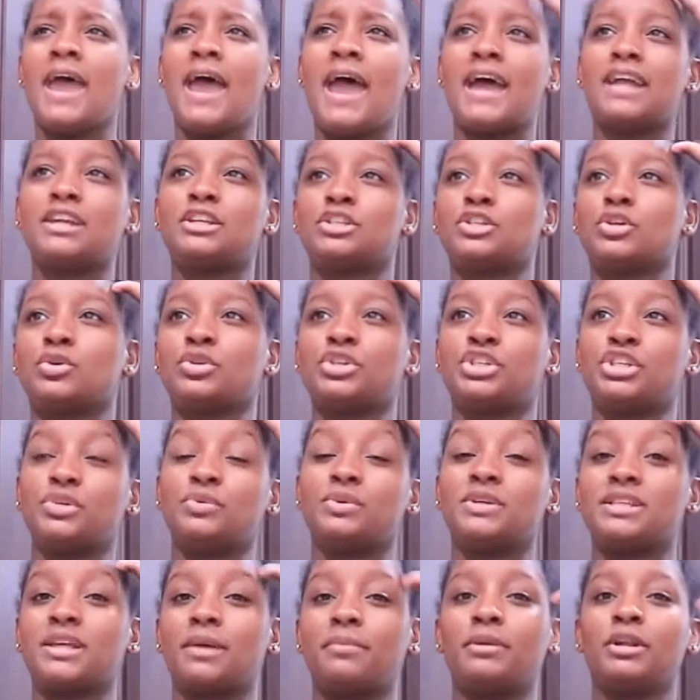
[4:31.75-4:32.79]
And so she
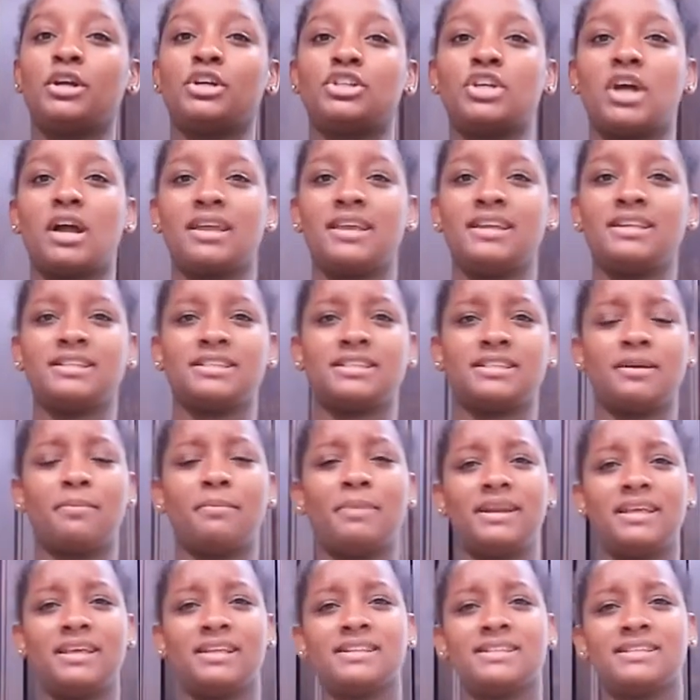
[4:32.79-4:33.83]
was up there talking to
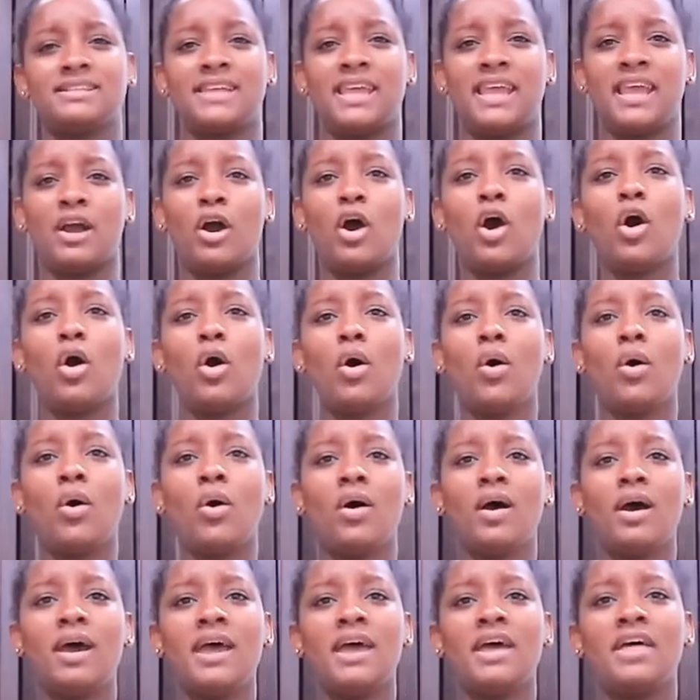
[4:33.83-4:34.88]
somebody else saying,
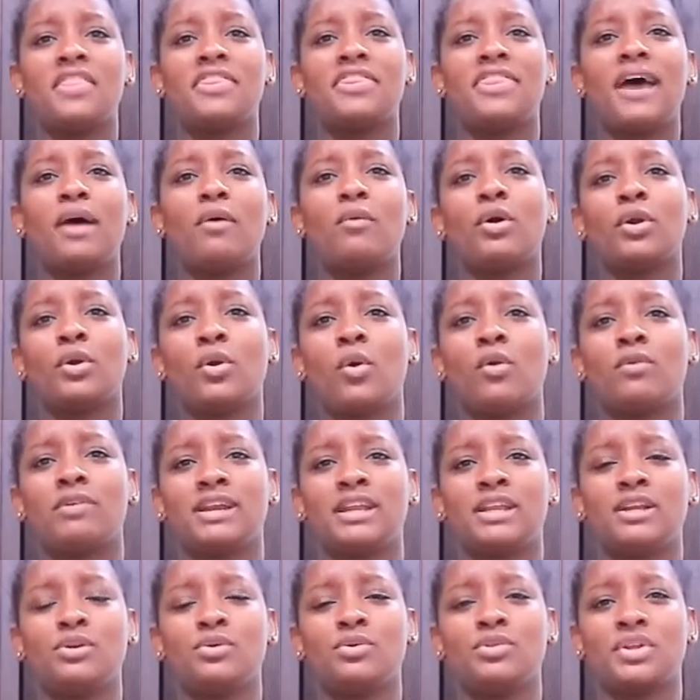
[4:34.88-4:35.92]
oh, that one
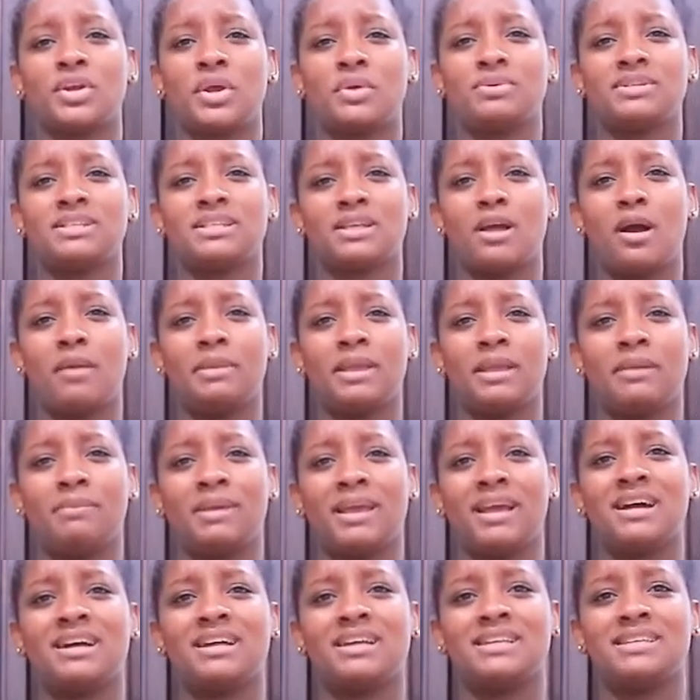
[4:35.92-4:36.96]
already knew that I was coming
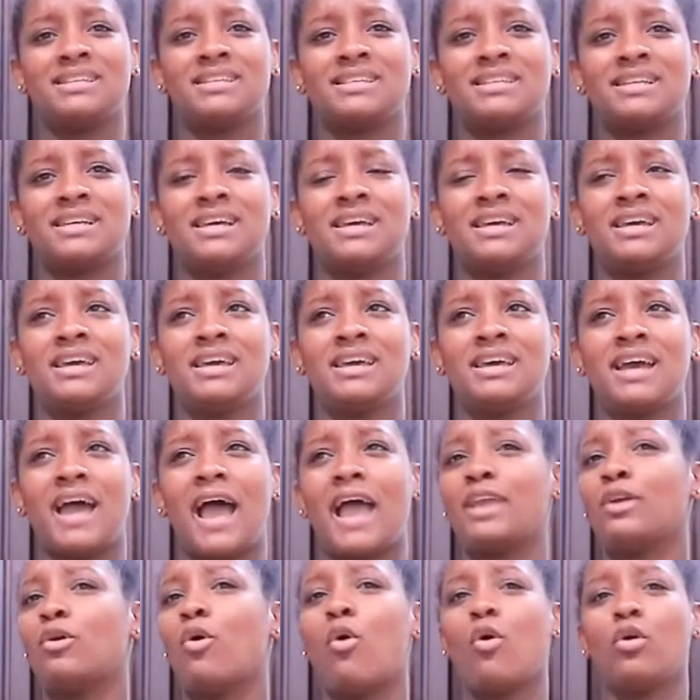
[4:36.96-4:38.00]
because
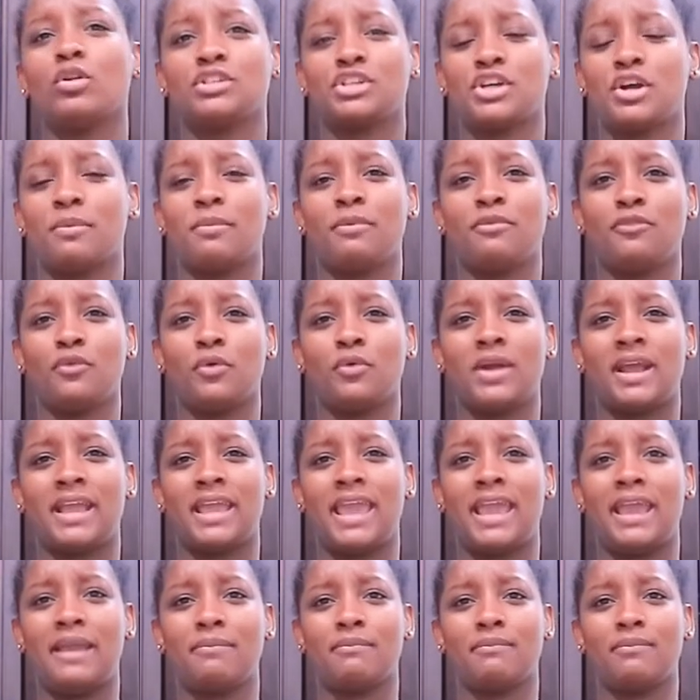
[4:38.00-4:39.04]
I called her before I
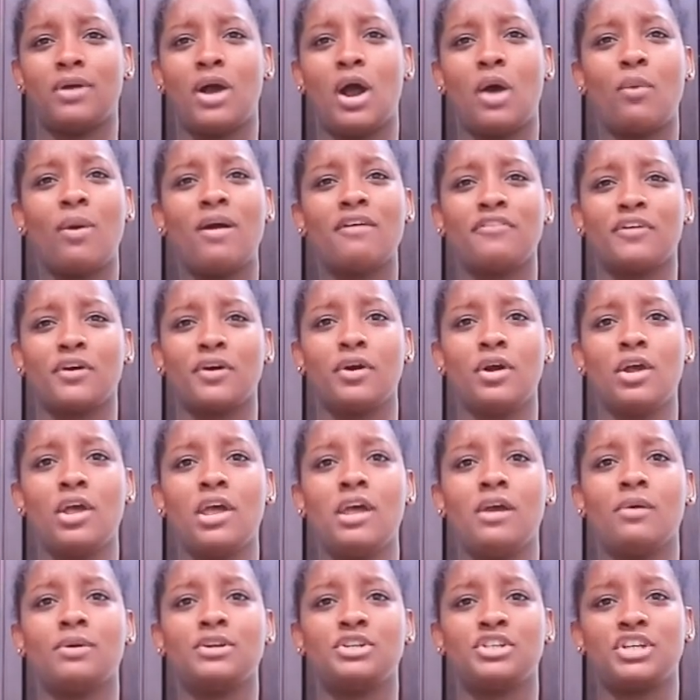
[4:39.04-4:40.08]
came. However,
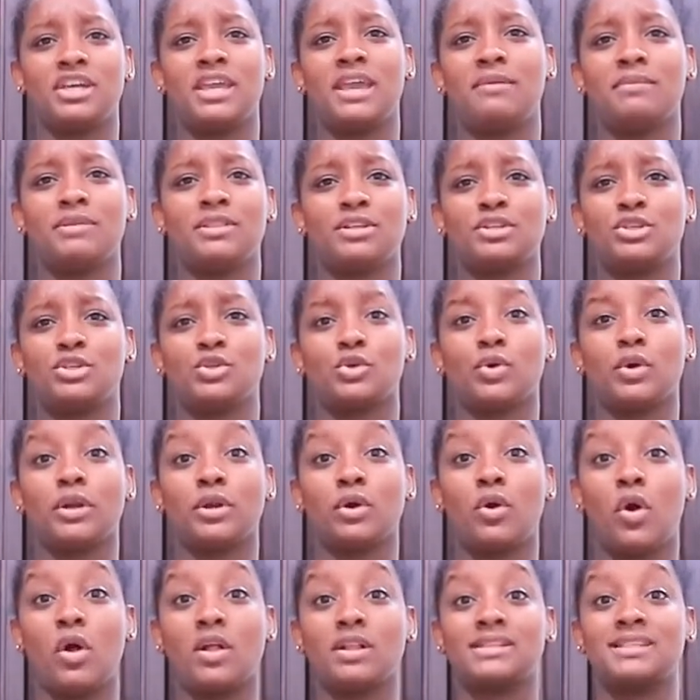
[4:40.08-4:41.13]
when she came in the store and
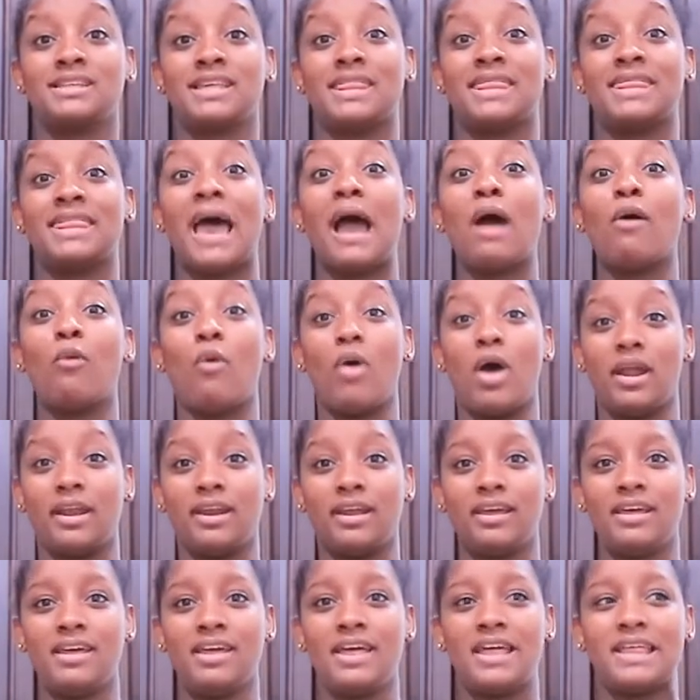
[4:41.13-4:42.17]
called to that
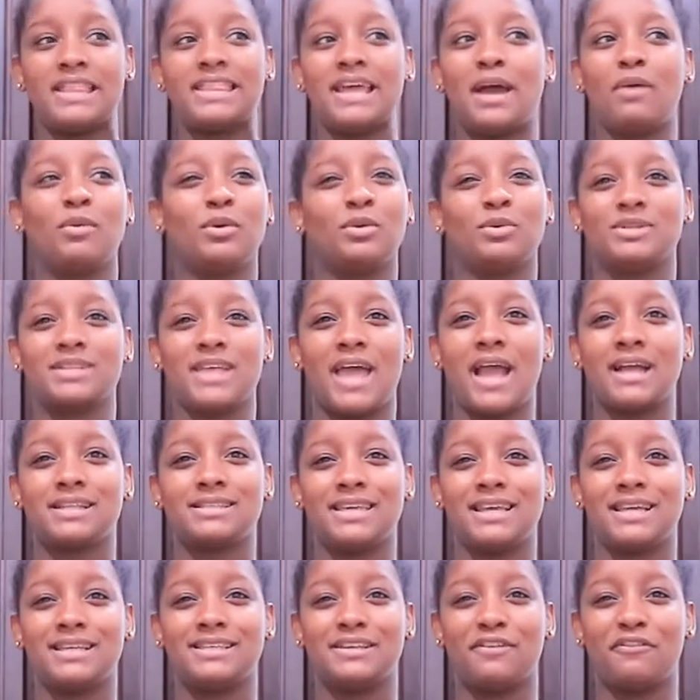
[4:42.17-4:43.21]
one, that one was
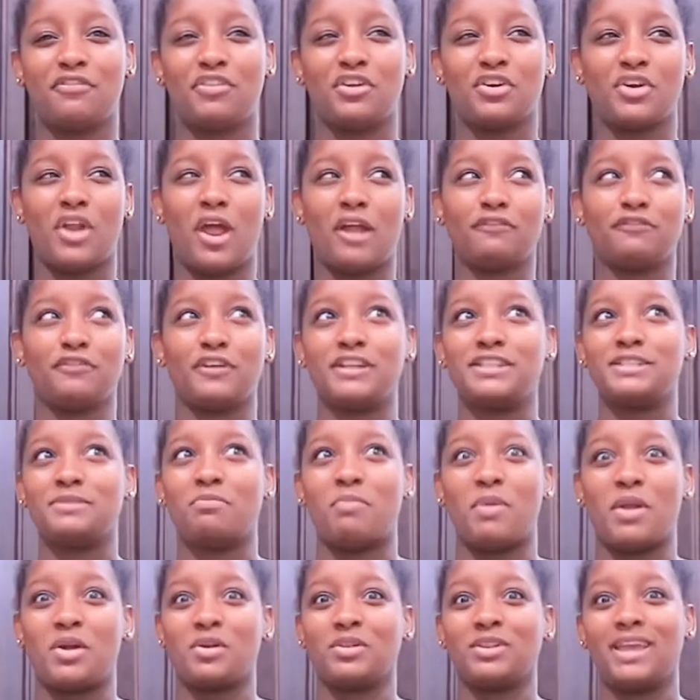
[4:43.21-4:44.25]
acting as if they're not friends,
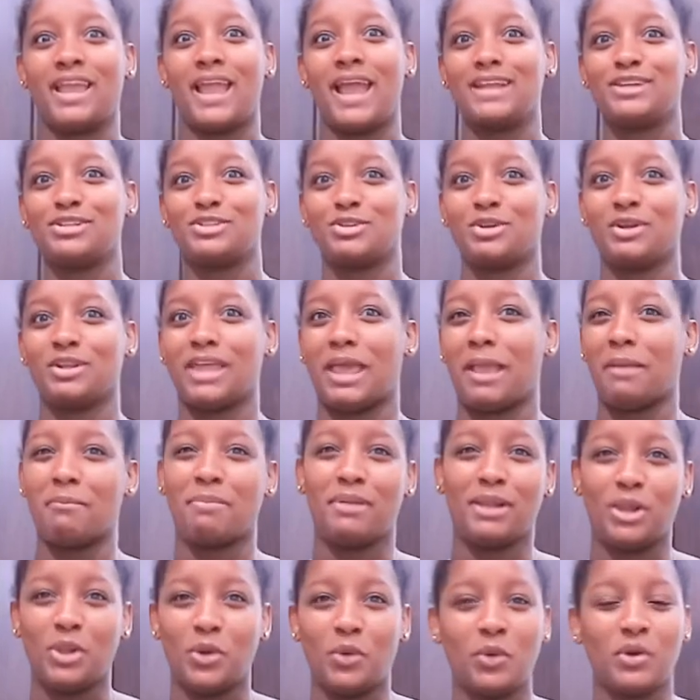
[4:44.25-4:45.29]
barely answering like
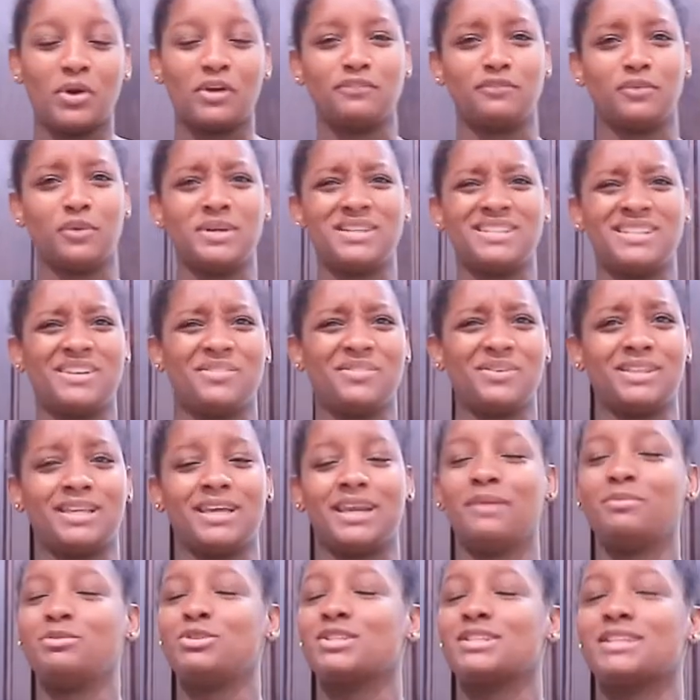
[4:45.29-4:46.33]
below her voice and everything.
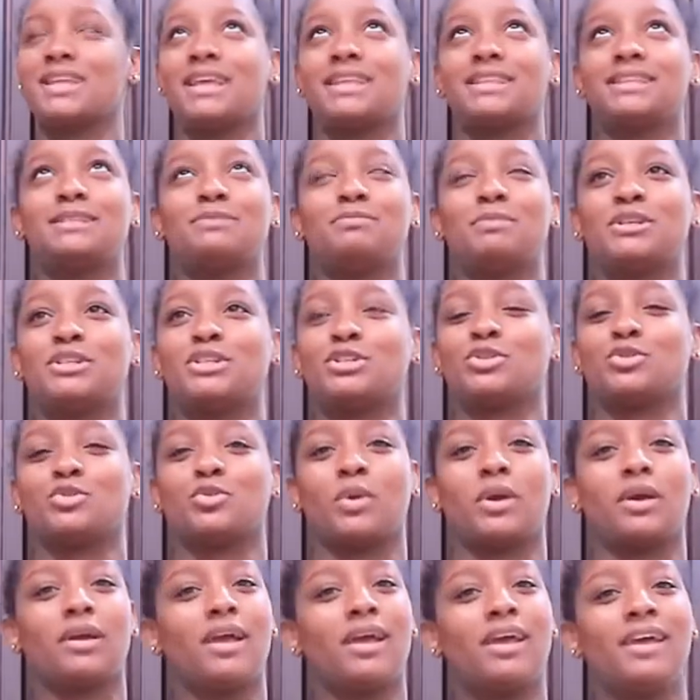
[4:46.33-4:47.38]
And I'm just like, this is,
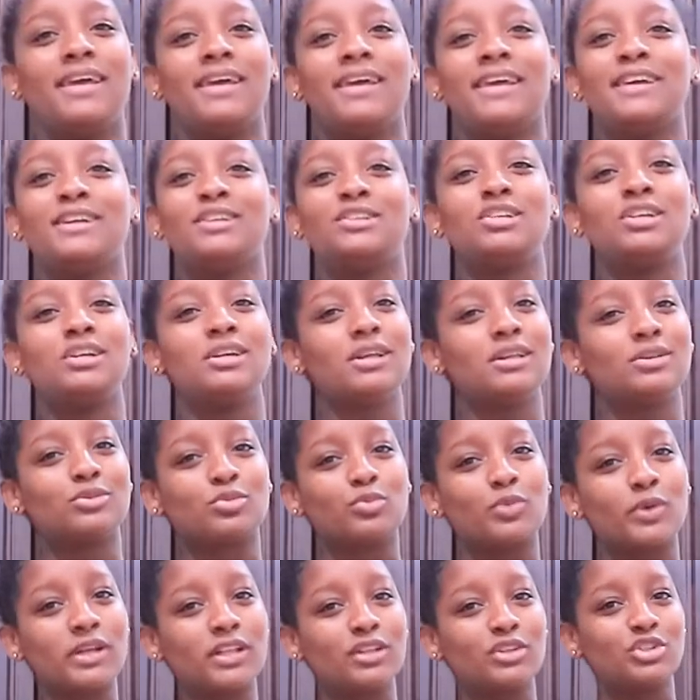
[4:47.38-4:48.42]
she is
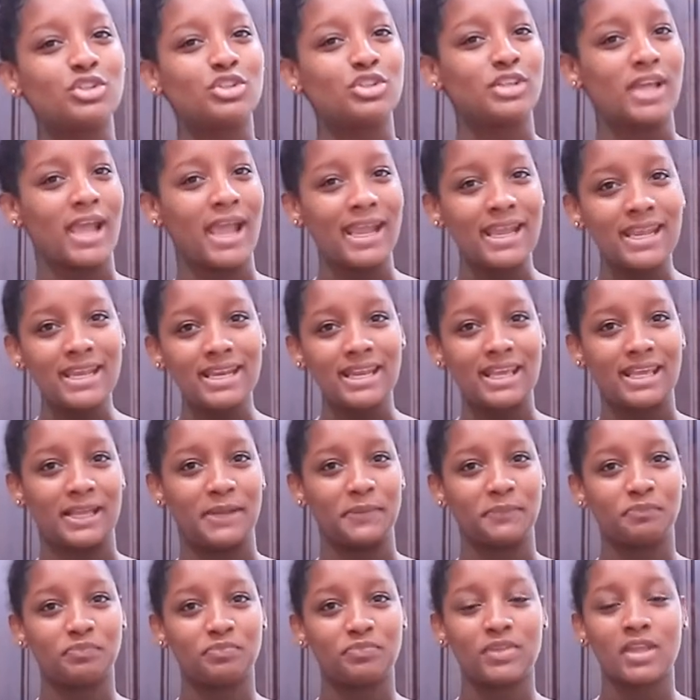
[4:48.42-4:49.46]
real shady.